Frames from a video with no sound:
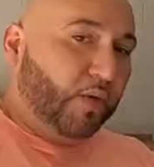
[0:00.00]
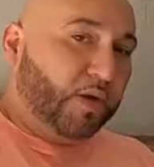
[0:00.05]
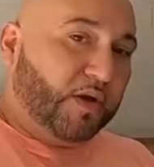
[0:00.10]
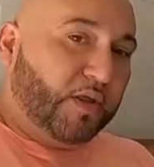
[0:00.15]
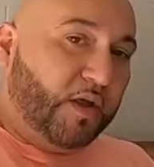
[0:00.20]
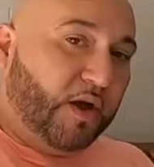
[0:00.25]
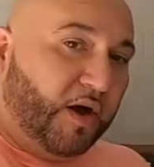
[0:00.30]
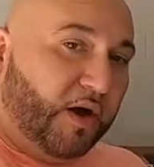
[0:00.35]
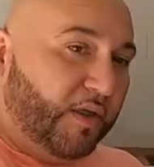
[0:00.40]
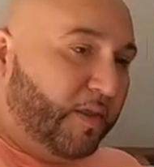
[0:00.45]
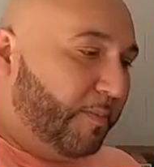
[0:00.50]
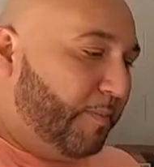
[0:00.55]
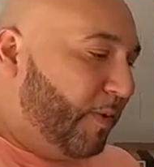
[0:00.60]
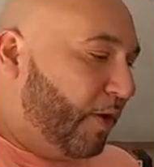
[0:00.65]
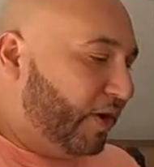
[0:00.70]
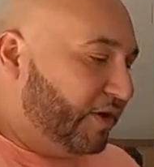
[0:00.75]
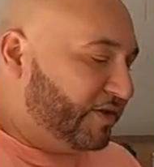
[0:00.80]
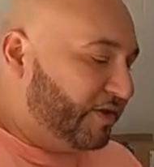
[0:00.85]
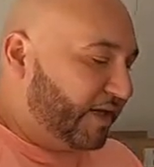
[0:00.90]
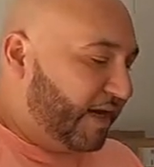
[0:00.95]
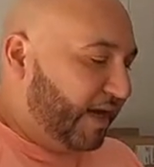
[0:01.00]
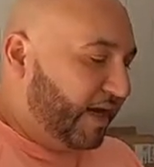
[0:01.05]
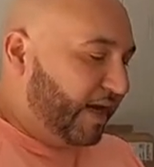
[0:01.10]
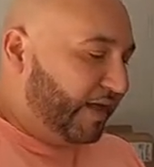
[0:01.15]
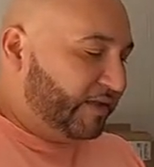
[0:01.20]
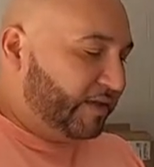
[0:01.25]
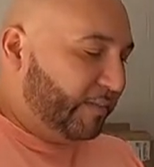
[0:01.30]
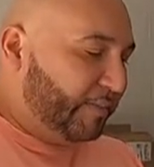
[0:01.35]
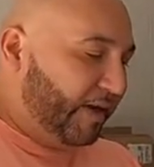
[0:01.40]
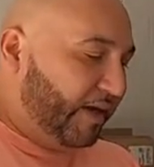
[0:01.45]
One of the other parts that I
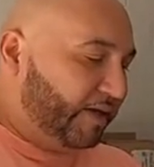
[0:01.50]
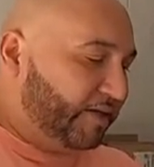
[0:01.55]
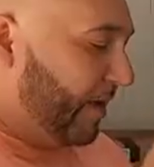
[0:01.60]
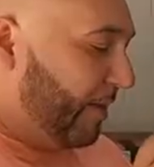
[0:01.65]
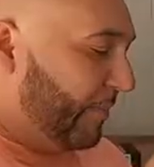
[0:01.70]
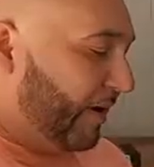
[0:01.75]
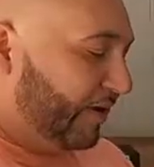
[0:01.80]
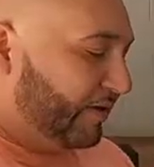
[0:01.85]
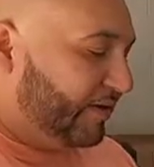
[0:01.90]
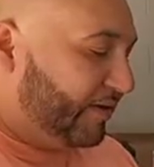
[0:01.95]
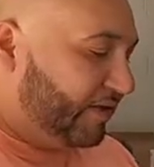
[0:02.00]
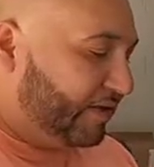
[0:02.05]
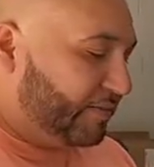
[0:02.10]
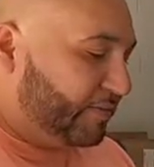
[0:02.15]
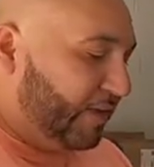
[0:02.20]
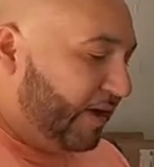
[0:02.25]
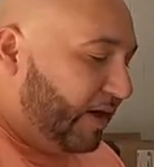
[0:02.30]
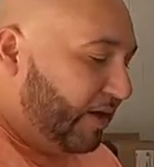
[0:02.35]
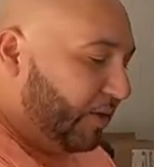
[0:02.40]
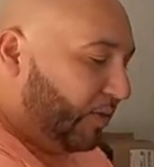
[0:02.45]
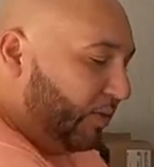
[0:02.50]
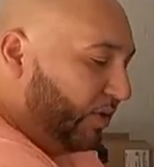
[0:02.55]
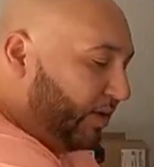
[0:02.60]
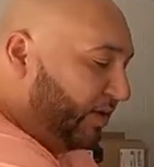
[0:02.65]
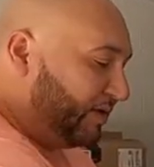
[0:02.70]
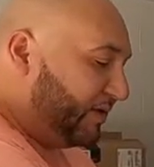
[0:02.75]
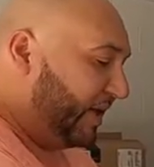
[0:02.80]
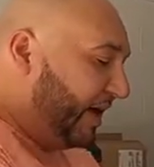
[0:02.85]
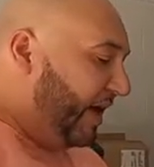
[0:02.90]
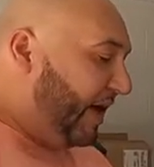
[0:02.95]
liked about, about this mount
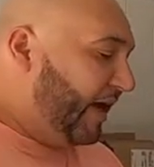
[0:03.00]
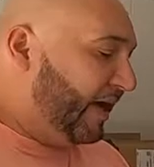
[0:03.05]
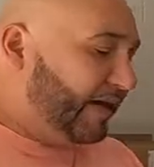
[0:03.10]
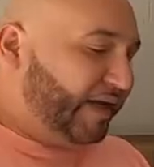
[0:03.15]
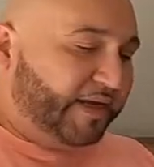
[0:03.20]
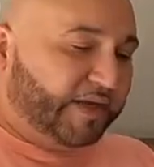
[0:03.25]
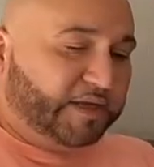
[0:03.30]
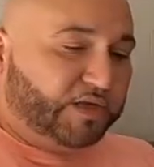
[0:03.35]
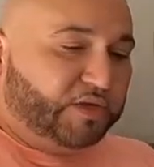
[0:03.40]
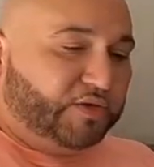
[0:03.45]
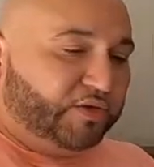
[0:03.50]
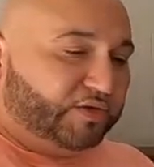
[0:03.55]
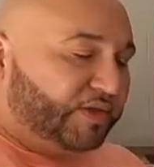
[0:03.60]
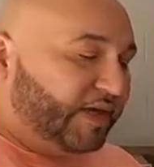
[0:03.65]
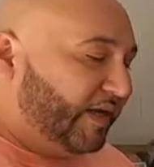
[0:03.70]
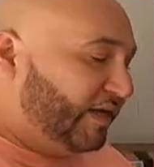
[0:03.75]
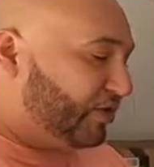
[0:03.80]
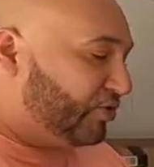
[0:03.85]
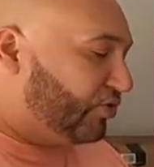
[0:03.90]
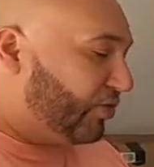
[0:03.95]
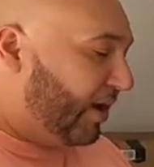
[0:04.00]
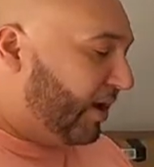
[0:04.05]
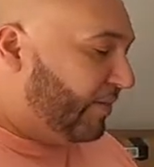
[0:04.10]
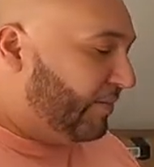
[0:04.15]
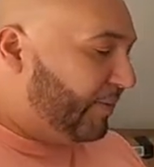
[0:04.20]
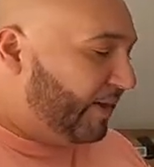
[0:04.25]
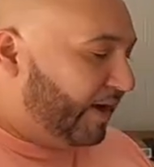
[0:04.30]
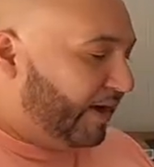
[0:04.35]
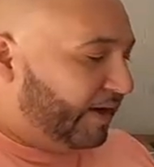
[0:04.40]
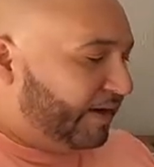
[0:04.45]
was that I can use a
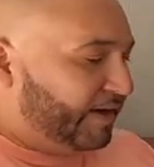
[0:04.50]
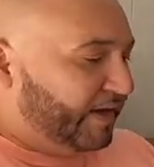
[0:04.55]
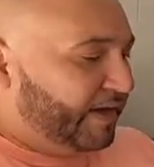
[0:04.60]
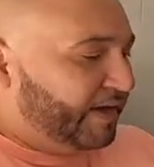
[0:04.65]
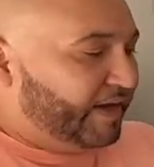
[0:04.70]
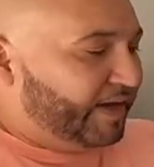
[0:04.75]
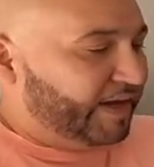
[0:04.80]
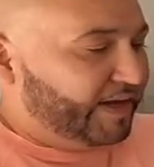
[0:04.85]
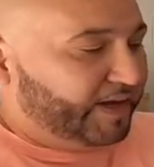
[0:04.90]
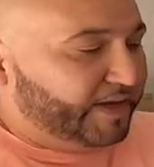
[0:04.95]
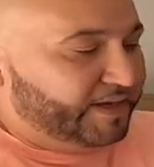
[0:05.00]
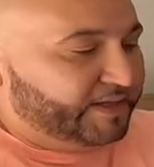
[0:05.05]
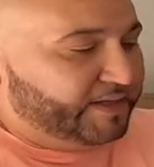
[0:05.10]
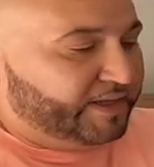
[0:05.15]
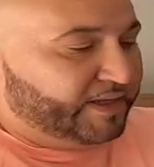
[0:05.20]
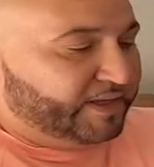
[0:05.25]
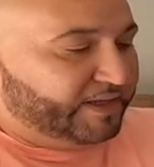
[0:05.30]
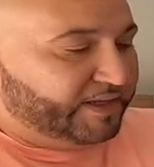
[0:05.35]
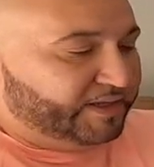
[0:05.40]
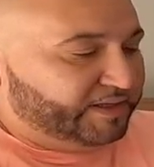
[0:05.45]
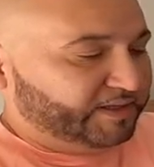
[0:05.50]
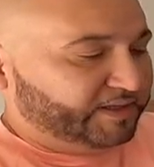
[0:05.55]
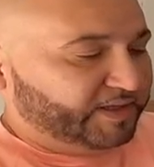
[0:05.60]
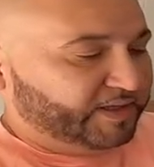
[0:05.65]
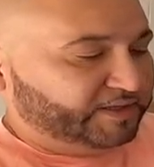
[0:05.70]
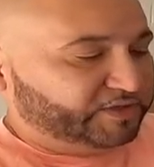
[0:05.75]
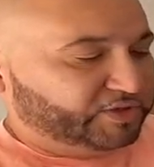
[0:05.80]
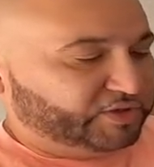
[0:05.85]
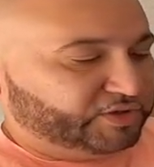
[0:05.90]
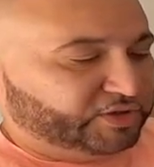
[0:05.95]
tripod and it
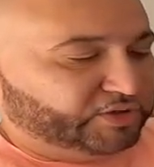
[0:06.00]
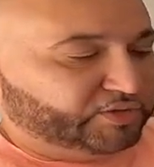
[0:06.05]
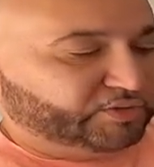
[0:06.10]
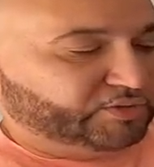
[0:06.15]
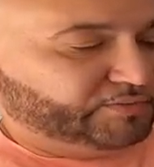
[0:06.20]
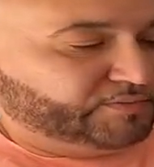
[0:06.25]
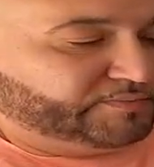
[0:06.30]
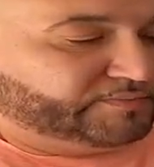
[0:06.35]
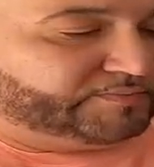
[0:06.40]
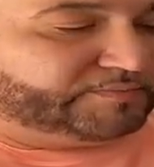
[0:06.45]
lets you